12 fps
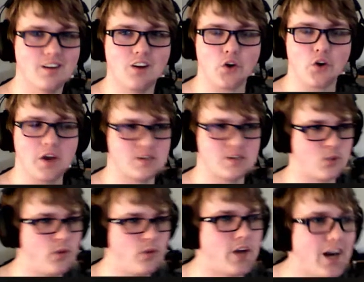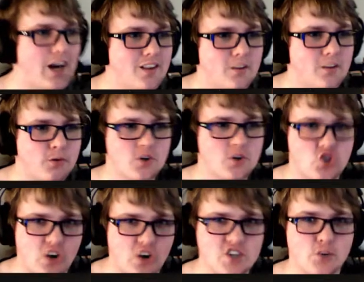Okay, so we've got the first
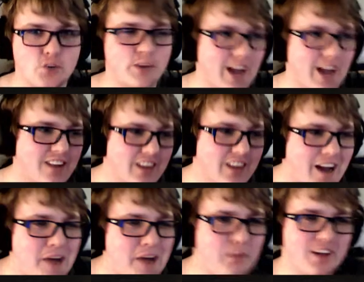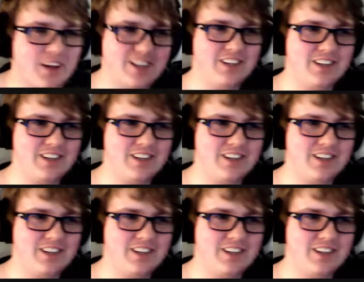treasure. We got the goblet!